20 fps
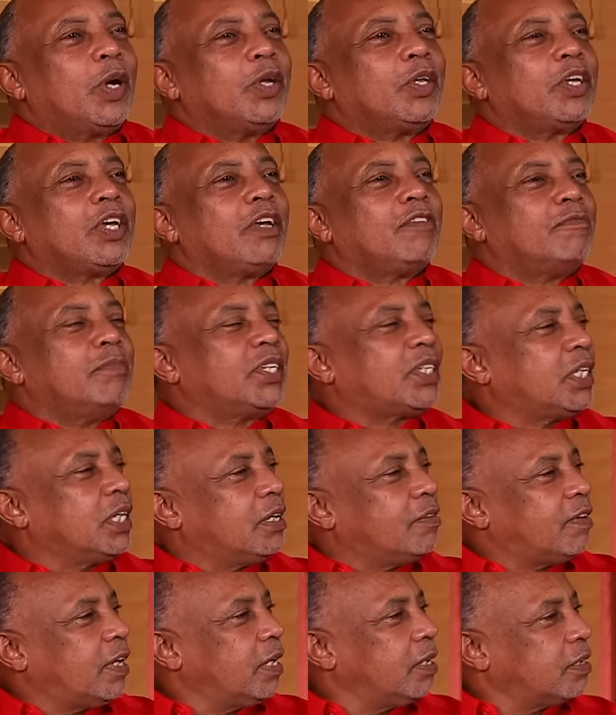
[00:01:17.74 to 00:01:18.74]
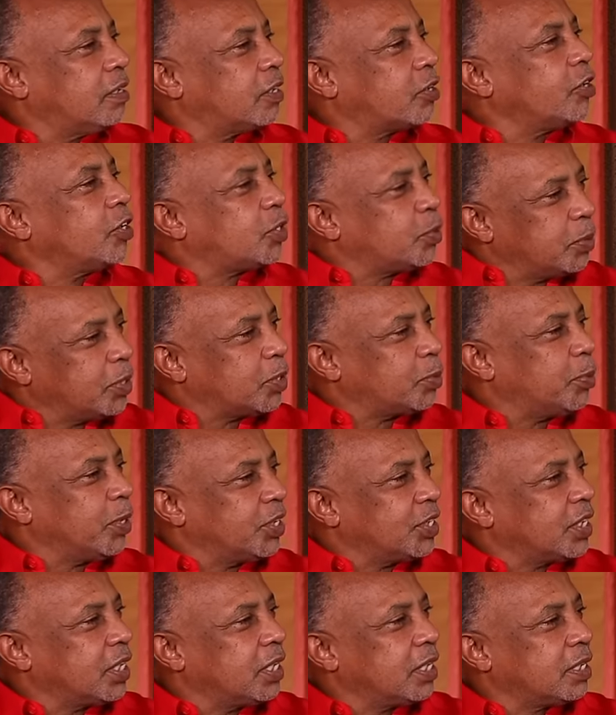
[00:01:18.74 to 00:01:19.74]
want to give myself a little Christmas
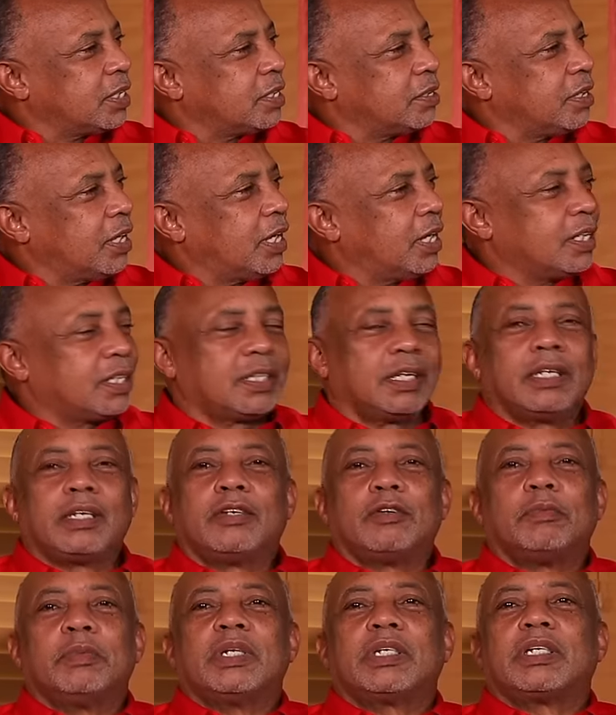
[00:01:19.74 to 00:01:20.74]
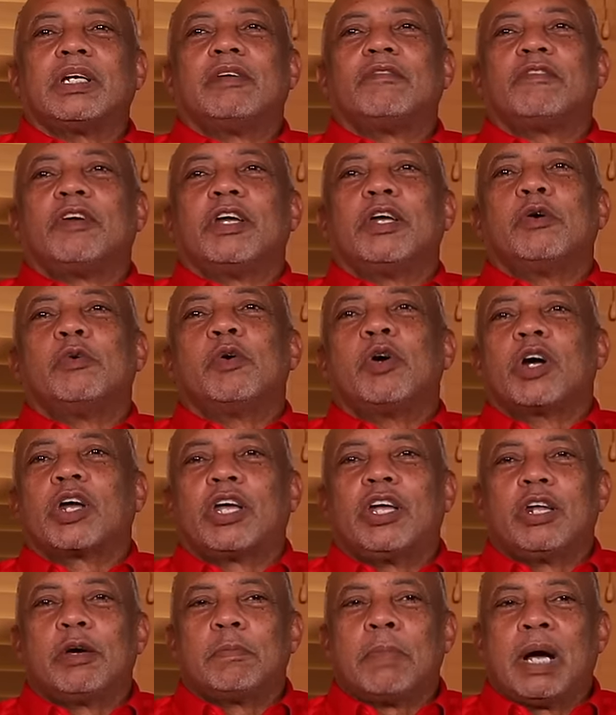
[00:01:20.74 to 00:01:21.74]
present. Ah. I said to myself, when you're
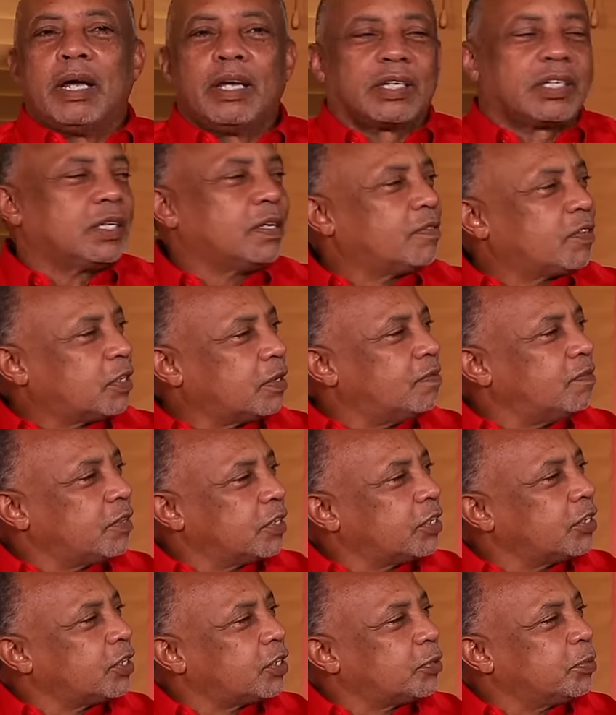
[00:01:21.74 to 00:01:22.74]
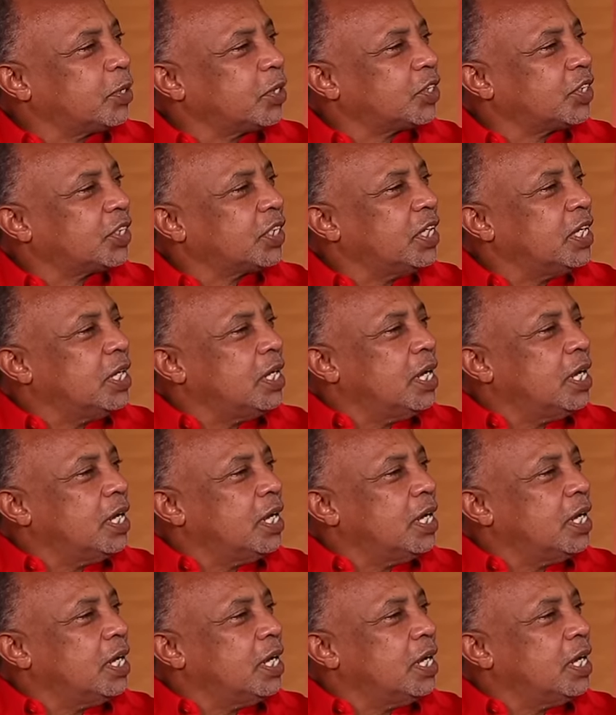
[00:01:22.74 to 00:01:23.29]
working, you buy yourself something for Christmas.